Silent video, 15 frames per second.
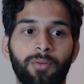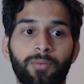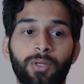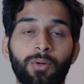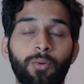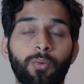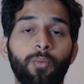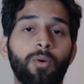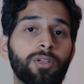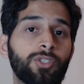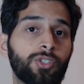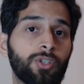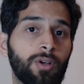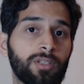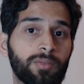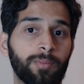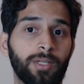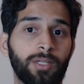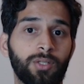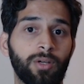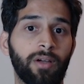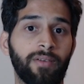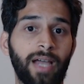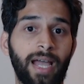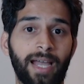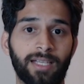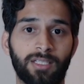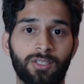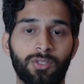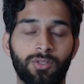we don't want John Smith to have
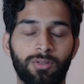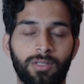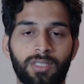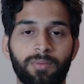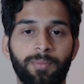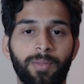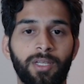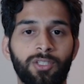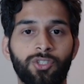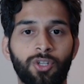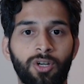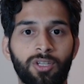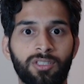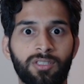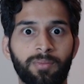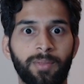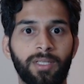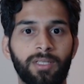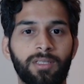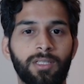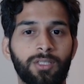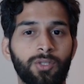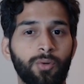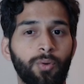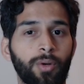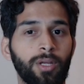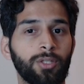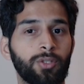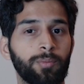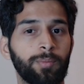access to this page. John Smith is
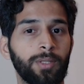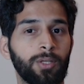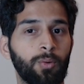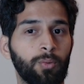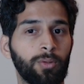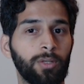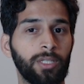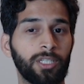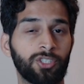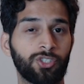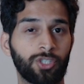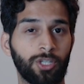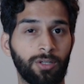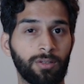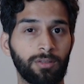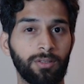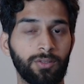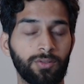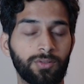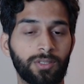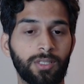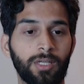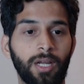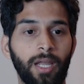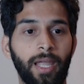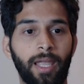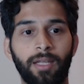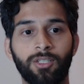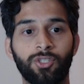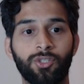going to be only a general user
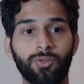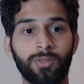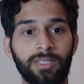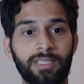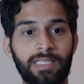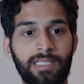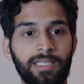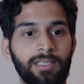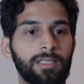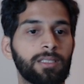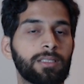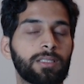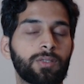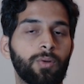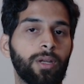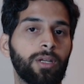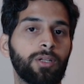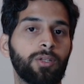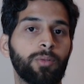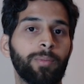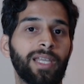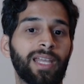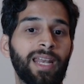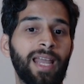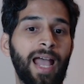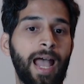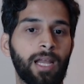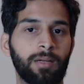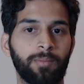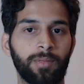and Julius Caesar is going to be an
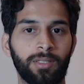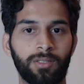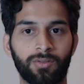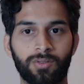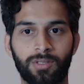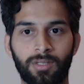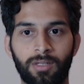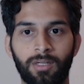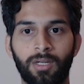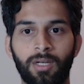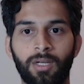admin user.